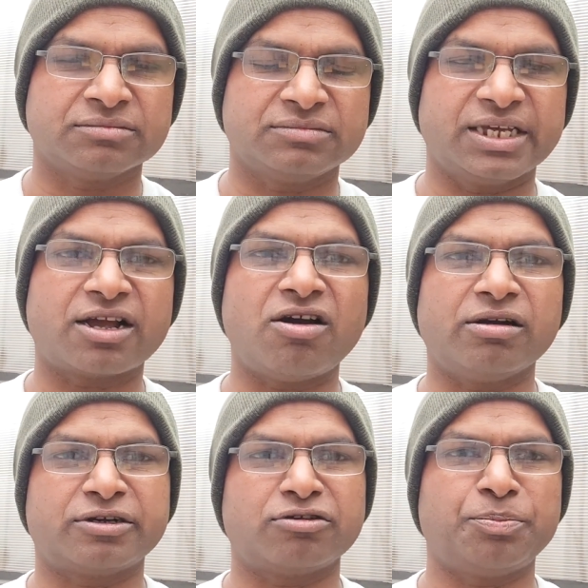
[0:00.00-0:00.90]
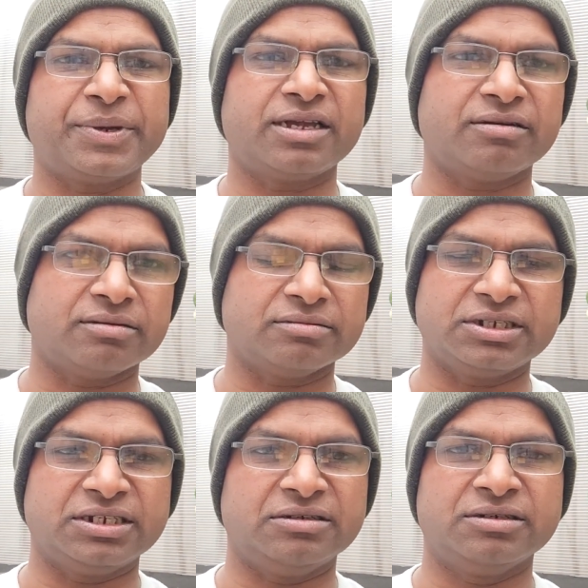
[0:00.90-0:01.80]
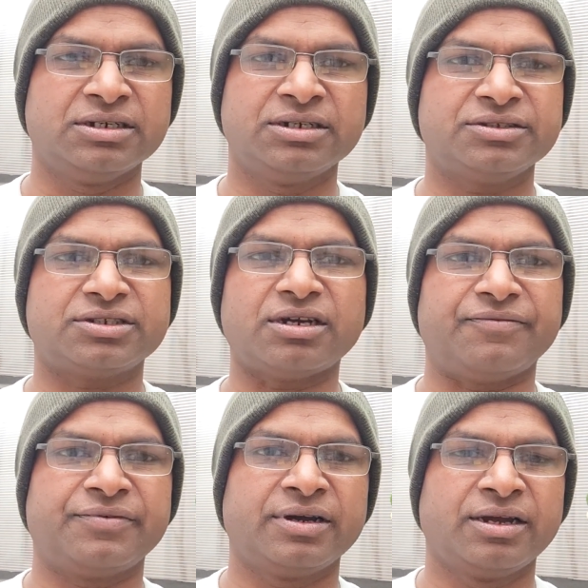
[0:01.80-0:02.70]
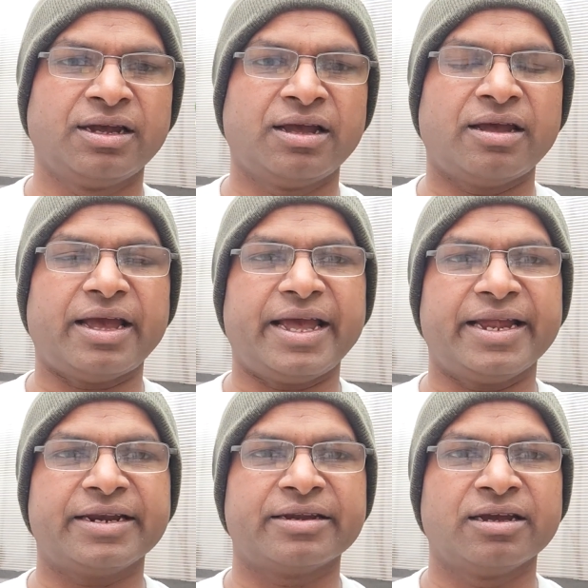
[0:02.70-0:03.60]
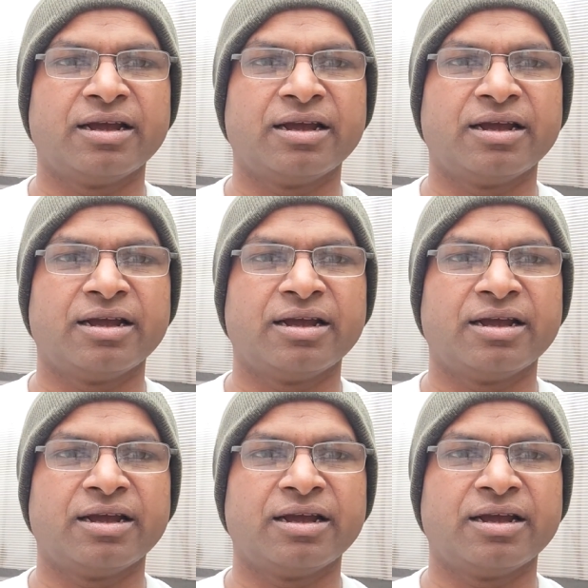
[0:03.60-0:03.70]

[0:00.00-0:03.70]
They call tropical, stuff. And